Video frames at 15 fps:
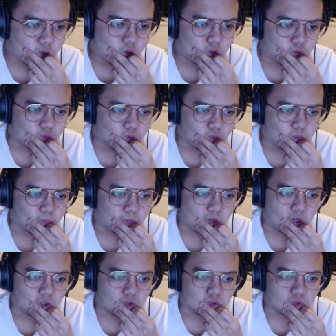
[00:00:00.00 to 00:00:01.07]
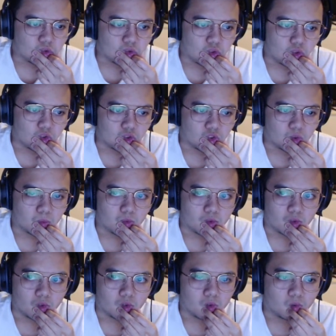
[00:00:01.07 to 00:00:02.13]
from the browser on
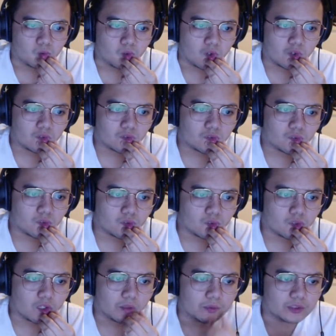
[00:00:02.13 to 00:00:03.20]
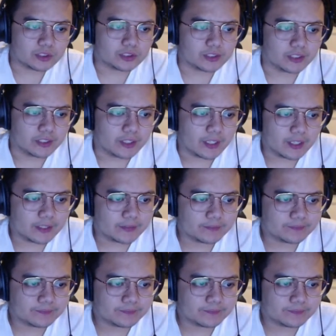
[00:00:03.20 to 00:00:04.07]
W01. Okay, we just did that.